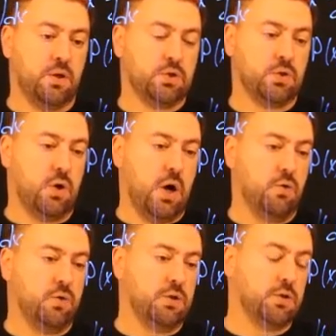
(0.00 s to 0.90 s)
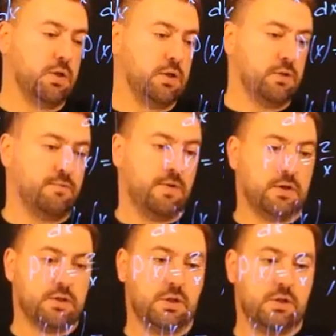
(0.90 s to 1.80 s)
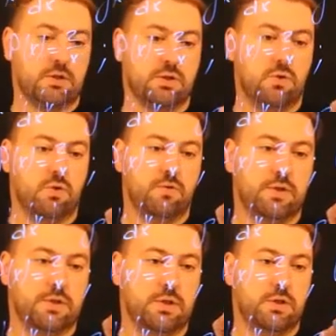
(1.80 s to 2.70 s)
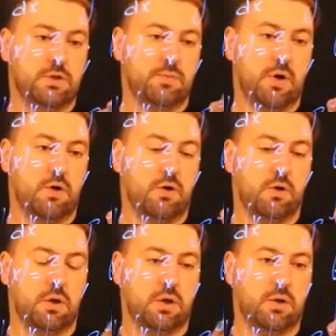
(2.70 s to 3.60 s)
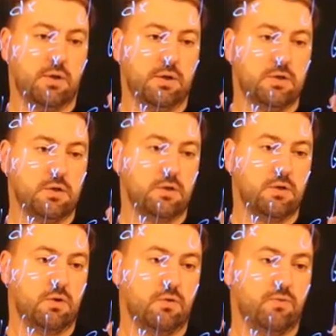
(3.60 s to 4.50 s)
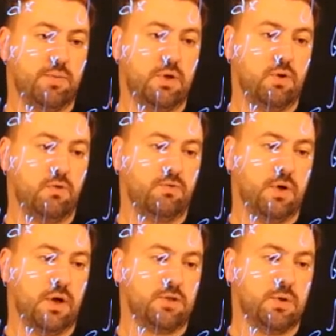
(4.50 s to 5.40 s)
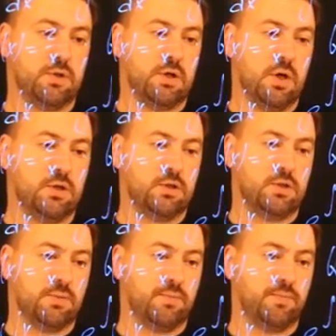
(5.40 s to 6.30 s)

So our integrating factor is always e to power integral of p of x by dx.